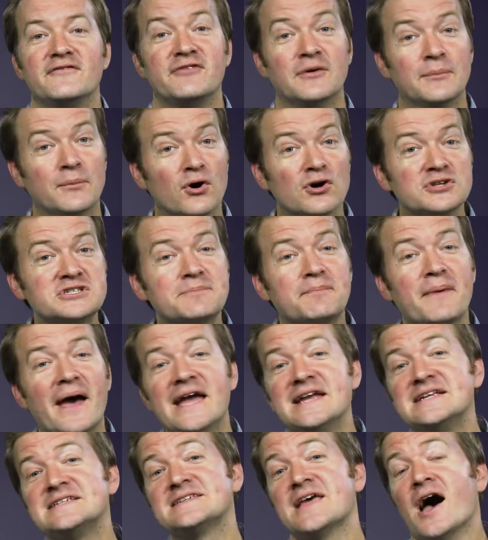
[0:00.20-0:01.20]
For more
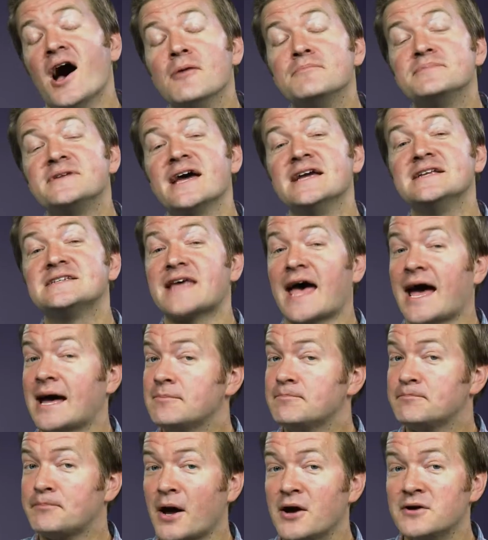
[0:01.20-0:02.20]
debates, updates,
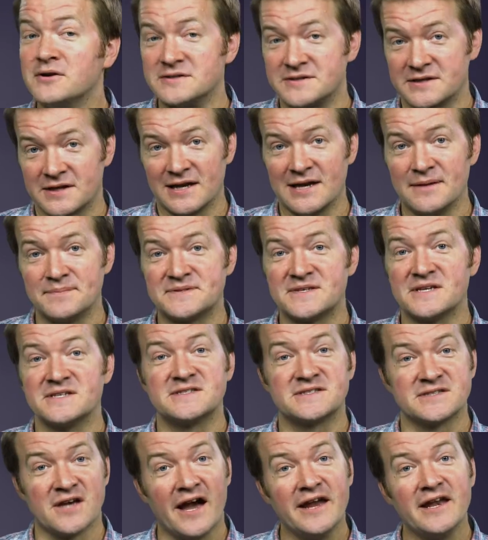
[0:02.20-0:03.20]
and bonus clips,
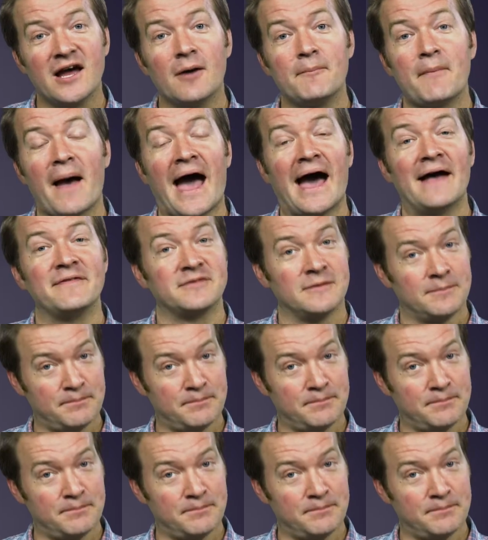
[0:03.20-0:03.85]
sign up at